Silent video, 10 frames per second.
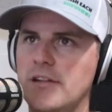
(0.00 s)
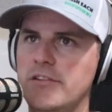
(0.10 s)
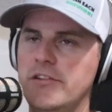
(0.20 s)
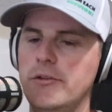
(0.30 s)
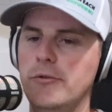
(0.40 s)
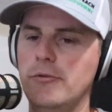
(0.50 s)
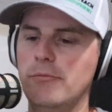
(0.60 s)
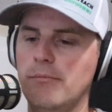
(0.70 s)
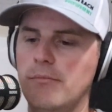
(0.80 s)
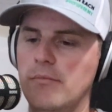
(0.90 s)
to
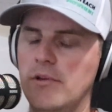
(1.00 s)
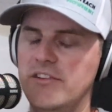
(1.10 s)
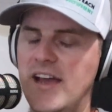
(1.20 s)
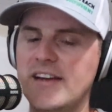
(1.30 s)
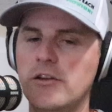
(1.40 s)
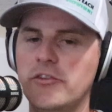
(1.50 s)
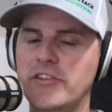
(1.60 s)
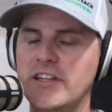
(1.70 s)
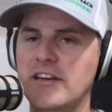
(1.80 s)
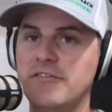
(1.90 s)

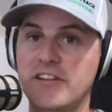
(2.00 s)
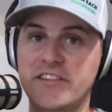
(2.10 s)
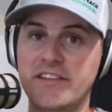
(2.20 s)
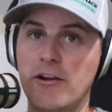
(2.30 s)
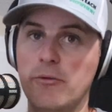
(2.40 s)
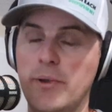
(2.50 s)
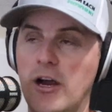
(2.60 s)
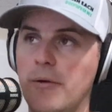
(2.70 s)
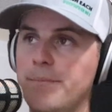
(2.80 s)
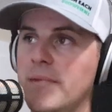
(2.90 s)
diagnosing and fixing that repair.